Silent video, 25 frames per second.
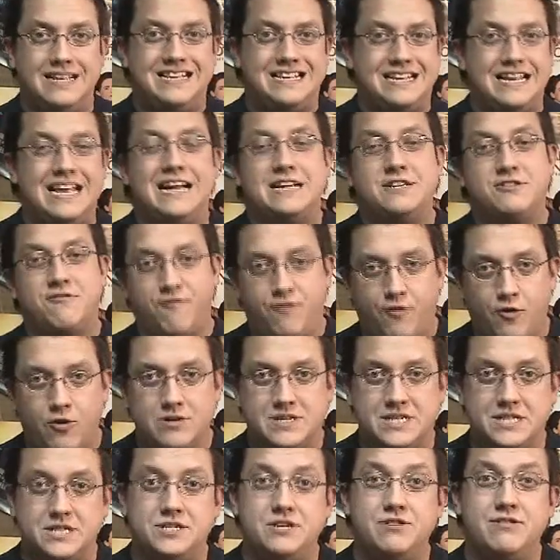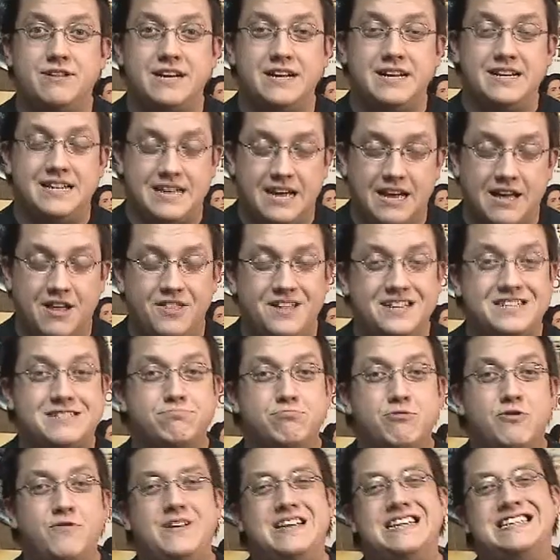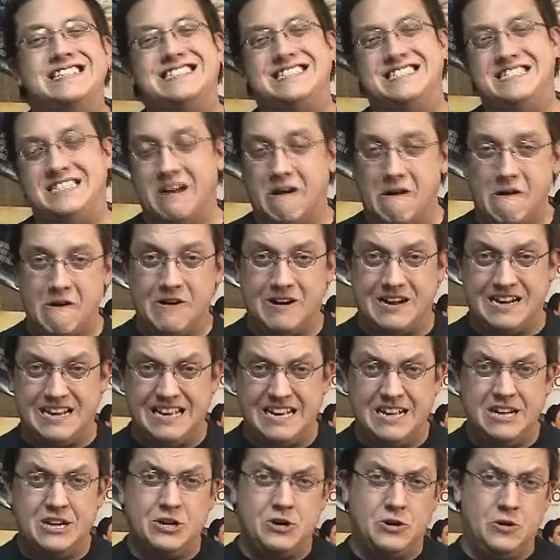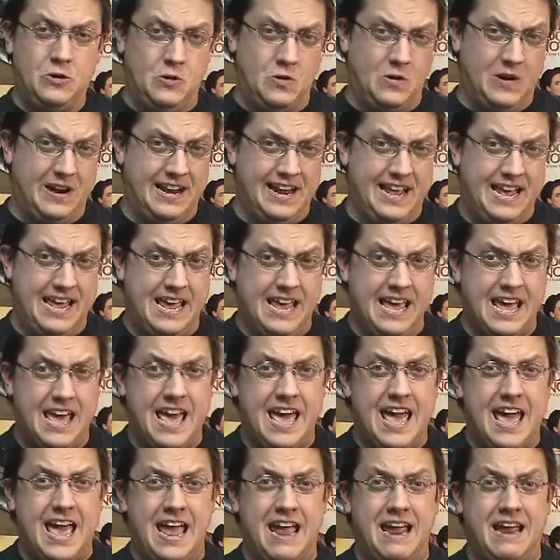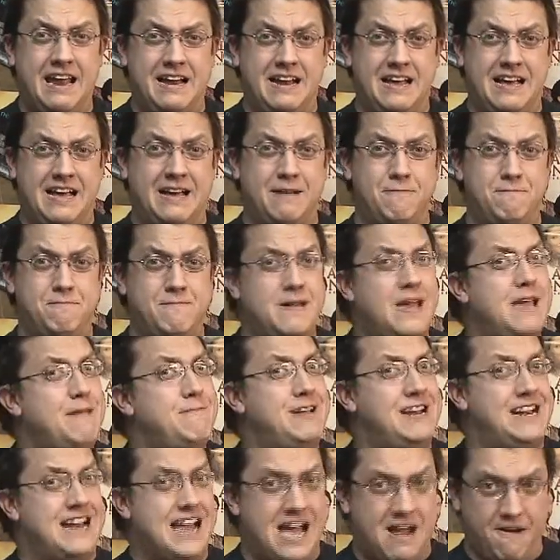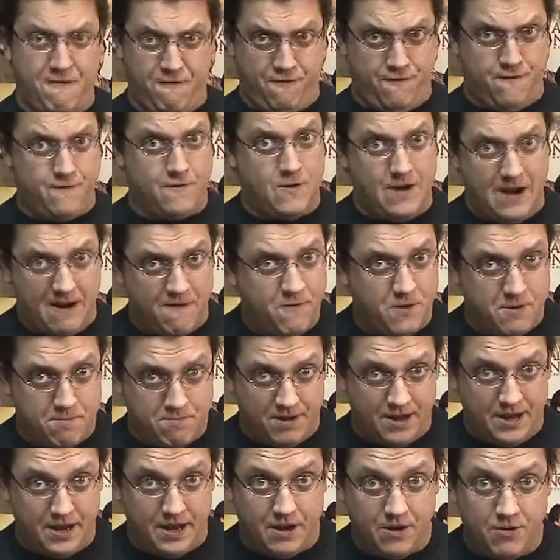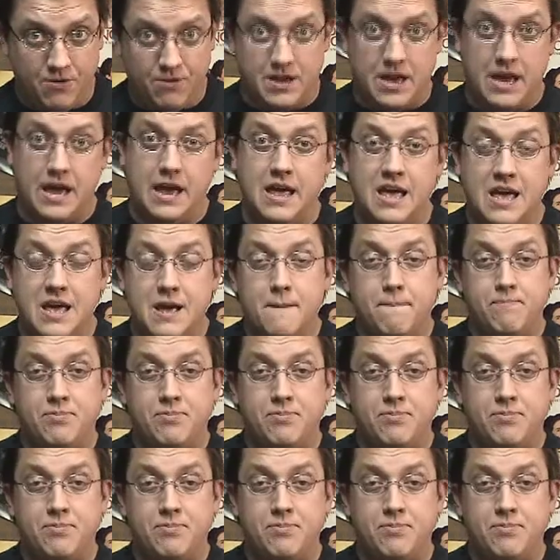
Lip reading: Yes, folks, as you can tell, this movie is dark, gritty, and maybe not for everybody, okay?